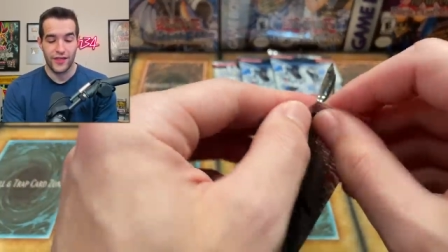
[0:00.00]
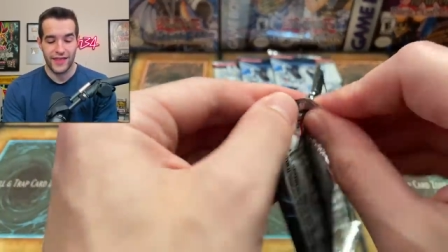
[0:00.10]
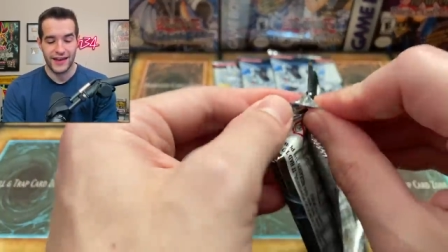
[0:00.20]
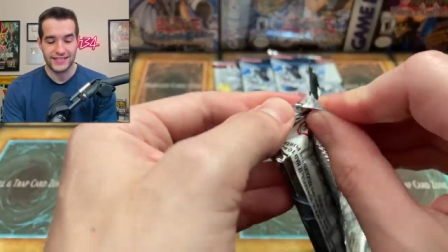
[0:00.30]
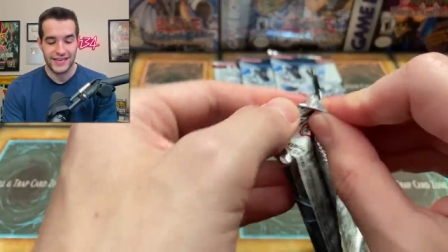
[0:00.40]

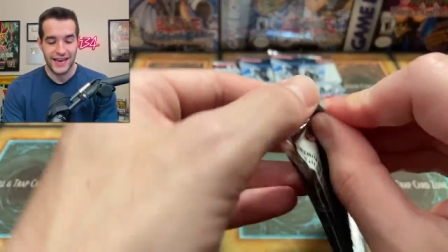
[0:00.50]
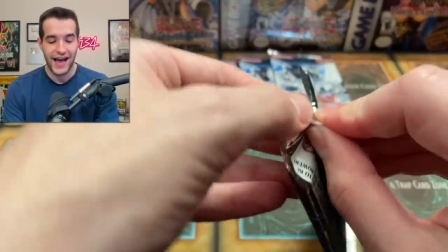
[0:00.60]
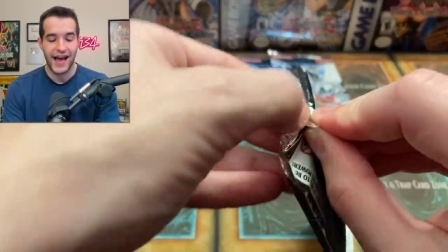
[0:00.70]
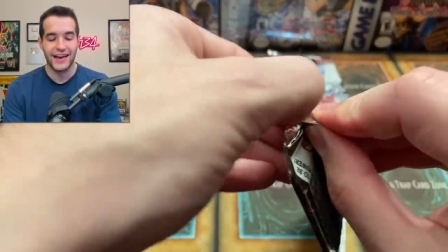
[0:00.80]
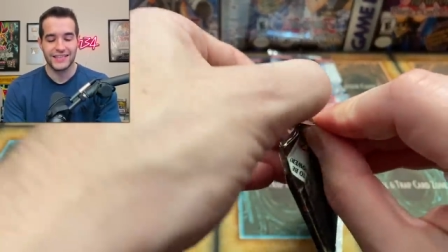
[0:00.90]
that is
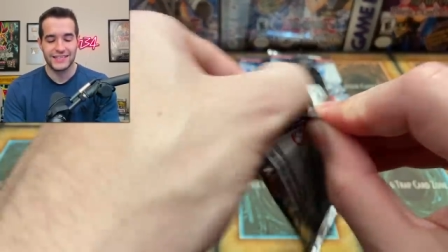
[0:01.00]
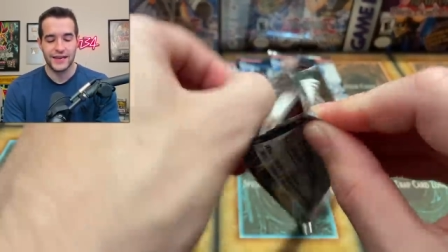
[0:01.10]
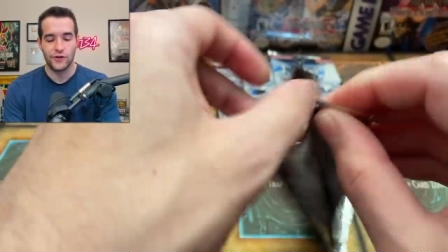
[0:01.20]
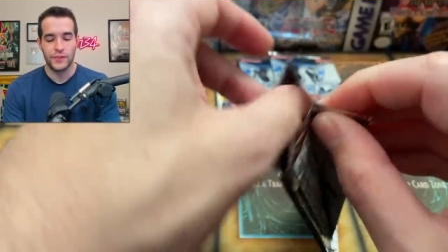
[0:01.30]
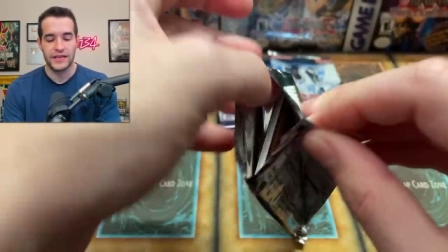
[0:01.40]
not a
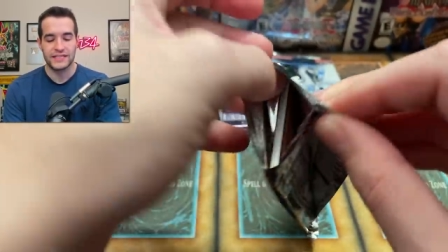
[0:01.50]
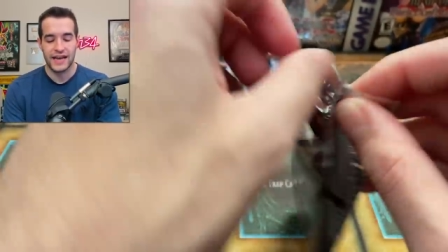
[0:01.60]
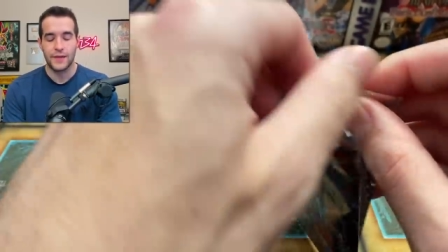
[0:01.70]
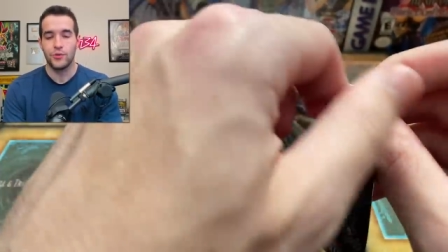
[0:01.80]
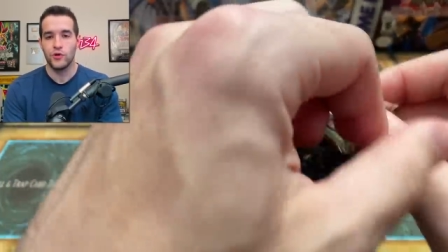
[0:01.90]
Sacred Beast, and
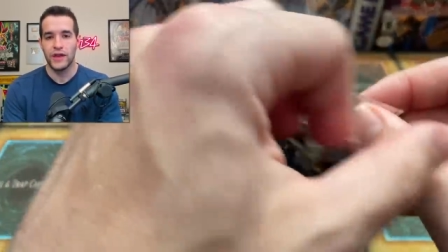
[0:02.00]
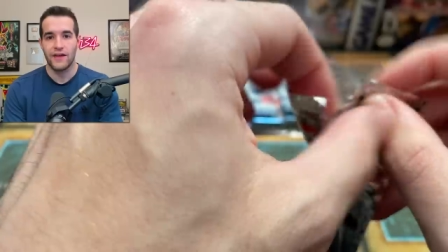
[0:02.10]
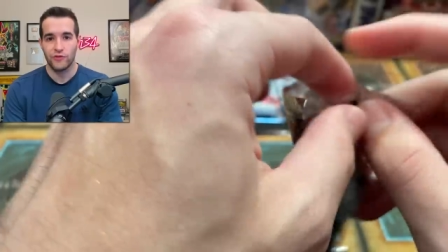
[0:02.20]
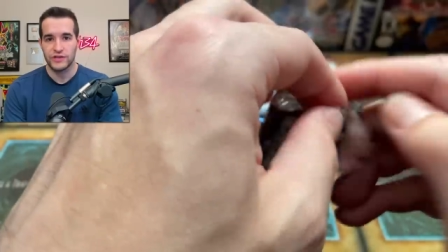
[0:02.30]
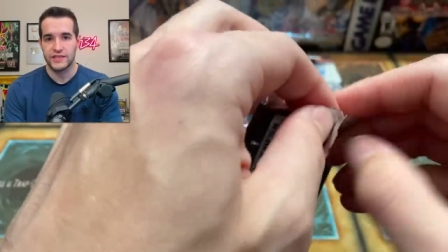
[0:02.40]
I pull it
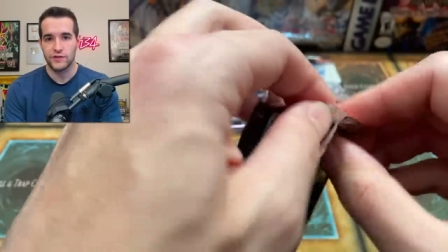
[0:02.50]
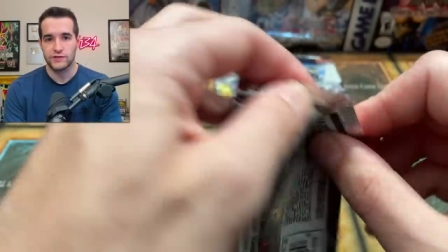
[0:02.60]
every single